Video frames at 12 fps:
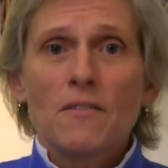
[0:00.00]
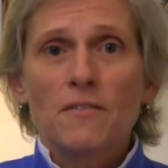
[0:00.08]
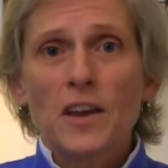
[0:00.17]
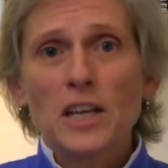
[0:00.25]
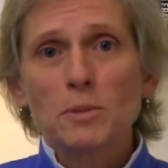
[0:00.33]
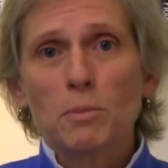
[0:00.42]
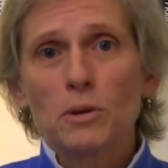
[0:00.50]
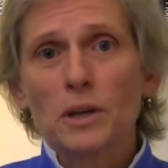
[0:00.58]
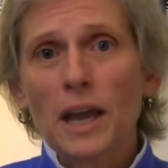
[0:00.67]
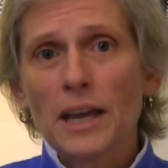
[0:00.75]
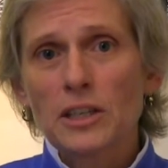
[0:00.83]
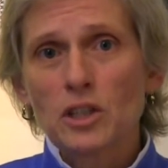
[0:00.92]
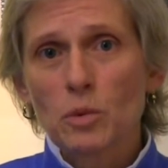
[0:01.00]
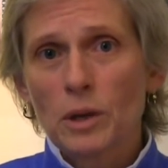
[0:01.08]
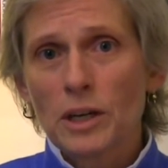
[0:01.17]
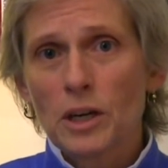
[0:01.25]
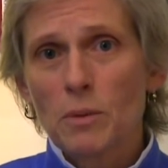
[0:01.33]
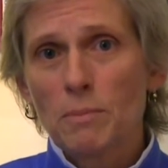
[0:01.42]
Facebook and
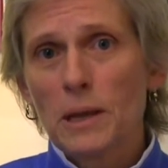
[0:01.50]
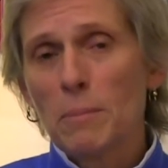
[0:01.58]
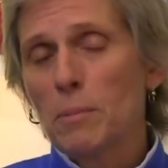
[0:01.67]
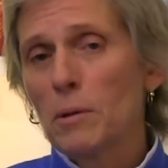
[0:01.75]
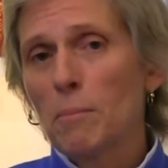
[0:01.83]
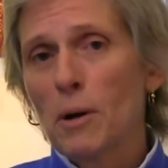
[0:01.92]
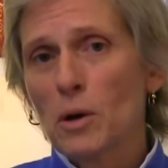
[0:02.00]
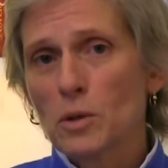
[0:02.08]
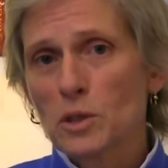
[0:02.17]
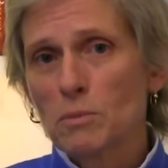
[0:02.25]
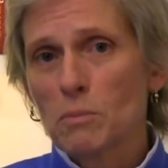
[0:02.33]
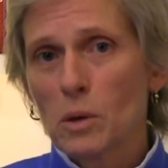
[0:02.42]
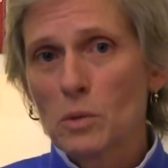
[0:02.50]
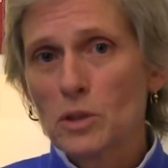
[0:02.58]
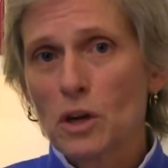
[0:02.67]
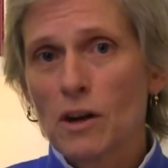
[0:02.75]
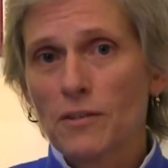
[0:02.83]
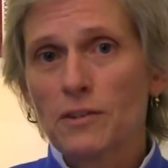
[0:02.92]
Twitter, people post
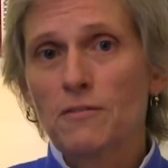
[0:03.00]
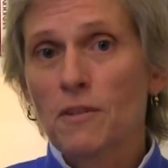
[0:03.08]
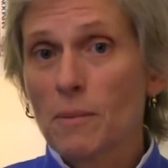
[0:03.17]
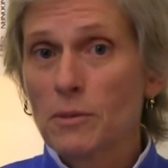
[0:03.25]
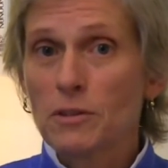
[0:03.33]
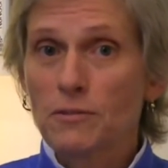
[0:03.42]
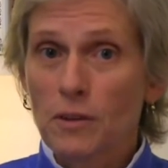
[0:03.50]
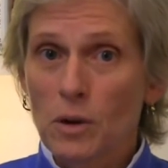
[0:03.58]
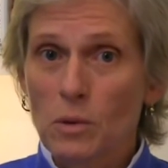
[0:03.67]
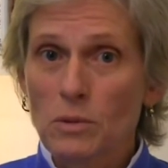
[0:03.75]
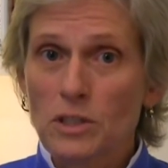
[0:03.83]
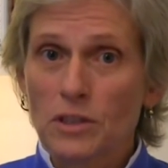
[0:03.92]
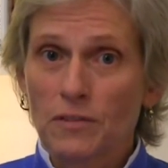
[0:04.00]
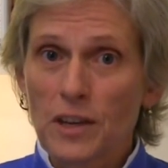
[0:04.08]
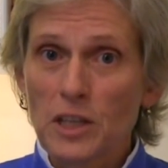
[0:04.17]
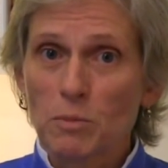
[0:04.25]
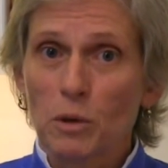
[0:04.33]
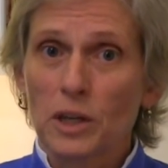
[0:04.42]
most often from their phones to
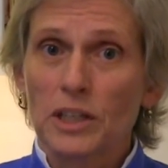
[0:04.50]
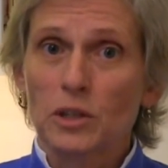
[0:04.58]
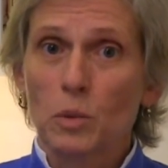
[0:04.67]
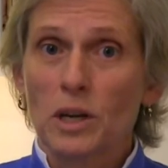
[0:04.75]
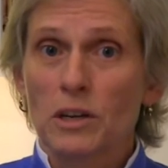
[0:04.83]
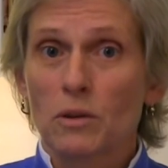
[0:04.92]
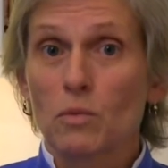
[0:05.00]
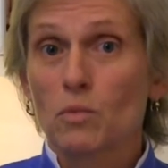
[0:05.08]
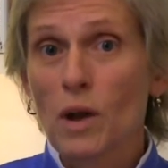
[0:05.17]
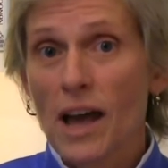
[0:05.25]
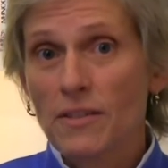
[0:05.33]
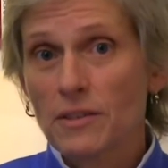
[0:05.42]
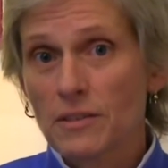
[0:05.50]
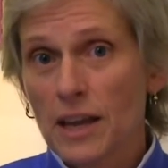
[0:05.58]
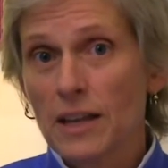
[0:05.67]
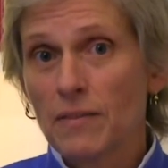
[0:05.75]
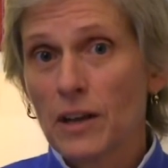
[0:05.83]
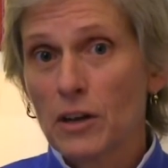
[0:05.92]
Facebook and Twitter rather
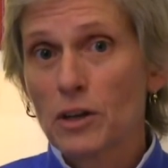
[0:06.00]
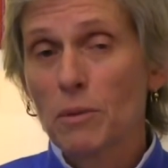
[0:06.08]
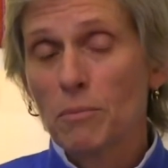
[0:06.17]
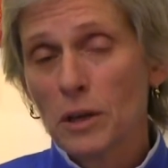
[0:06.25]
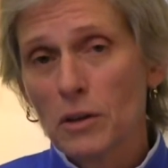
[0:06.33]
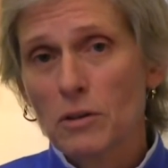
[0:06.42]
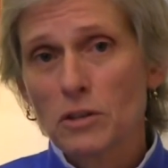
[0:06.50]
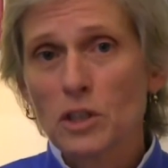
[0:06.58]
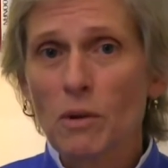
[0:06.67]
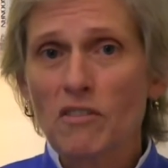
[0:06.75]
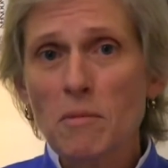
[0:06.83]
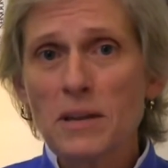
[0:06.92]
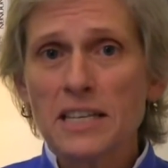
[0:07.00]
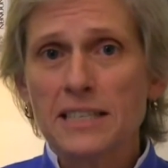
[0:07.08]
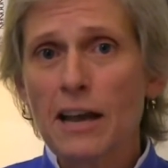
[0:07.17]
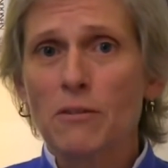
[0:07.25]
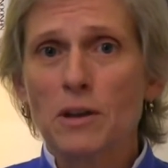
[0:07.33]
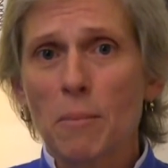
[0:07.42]
than their computers. So everybody's
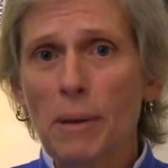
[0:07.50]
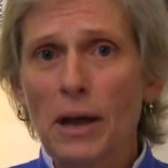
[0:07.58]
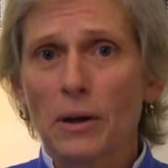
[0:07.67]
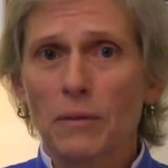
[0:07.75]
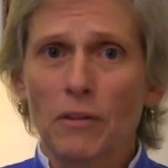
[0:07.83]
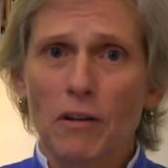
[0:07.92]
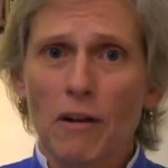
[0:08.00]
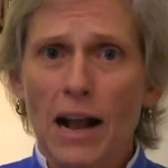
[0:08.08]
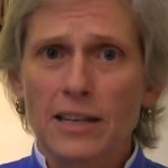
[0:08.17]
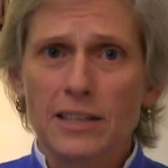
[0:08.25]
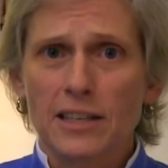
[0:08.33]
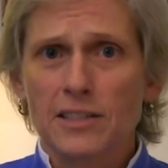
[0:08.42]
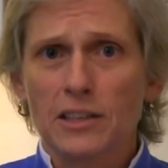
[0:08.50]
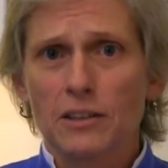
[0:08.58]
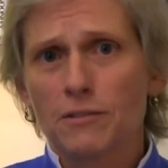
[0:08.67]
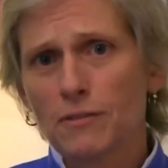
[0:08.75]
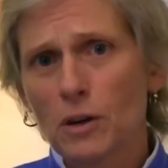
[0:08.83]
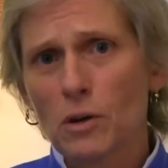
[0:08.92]
out and about and they're accessing
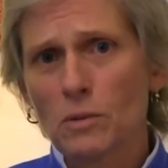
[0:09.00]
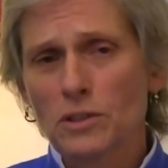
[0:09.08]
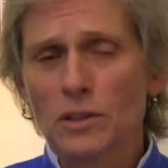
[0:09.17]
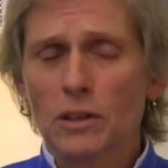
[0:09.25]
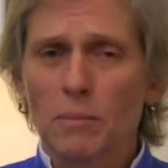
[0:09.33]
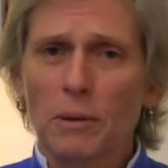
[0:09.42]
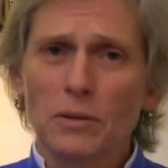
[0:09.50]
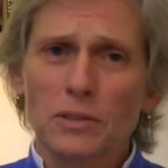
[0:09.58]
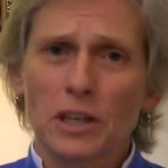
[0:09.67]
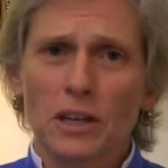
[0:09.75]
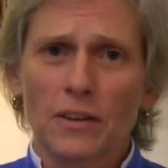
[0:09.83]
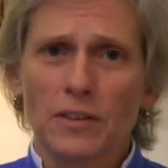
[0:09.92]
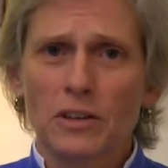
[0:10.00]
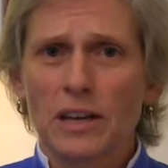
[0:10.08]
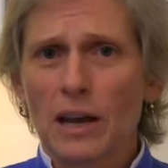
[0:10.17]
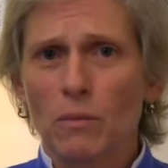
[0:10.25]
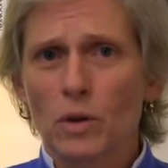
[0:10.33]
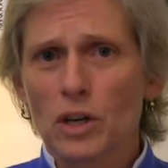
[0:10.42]
their phones and they're posting on their
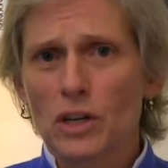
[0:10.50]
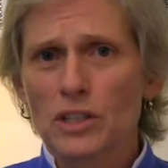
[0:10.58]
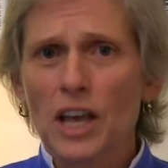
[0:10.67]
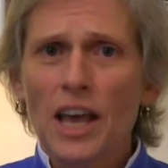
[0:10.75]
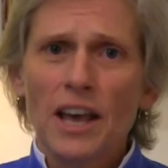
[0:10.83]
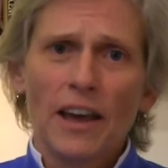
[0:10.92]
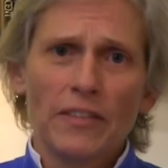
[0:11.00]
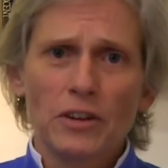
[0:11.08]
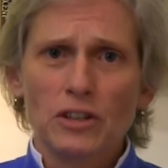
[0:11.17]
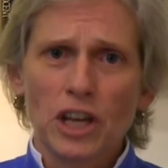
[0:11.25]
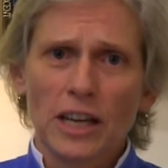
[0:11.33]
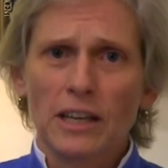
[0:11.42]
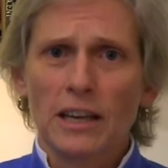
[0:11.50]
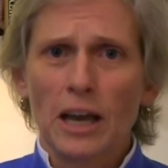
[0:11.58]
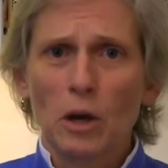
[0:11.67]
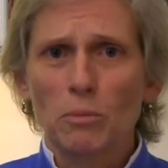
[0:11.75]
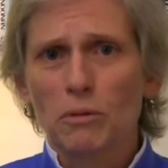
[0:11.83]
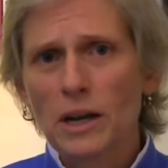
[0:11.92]
networks and they're checking
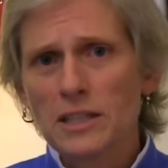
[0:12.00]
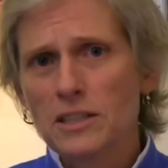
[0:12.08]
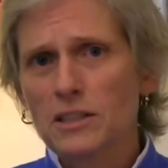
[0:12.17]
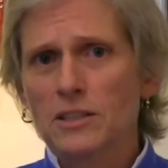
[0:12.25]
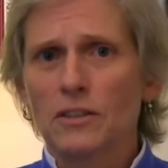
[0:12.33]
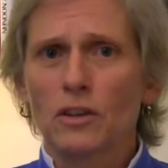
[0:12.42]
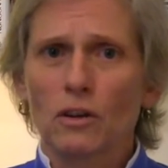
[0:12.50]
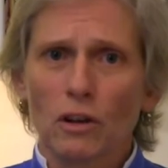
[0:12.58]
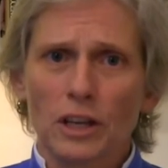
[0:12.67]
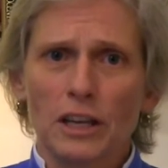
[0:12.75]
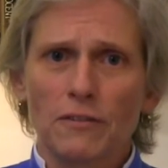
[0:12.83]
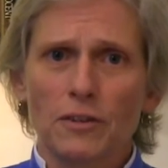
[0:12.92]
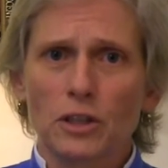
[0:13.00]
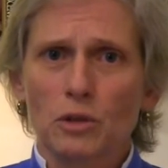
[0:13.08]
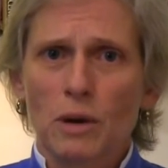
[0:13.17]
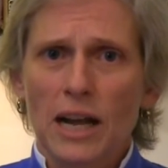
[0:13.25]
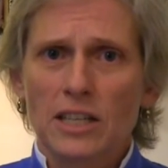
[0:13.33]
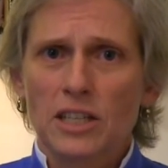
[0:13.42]
out prices and they're looking for
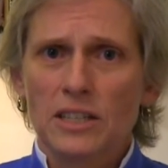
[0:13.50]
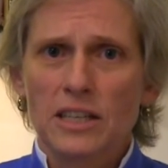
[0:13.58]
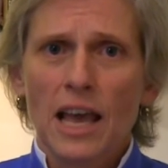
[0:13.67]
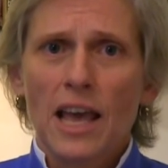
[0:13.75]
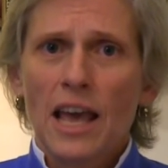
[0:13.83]
directions.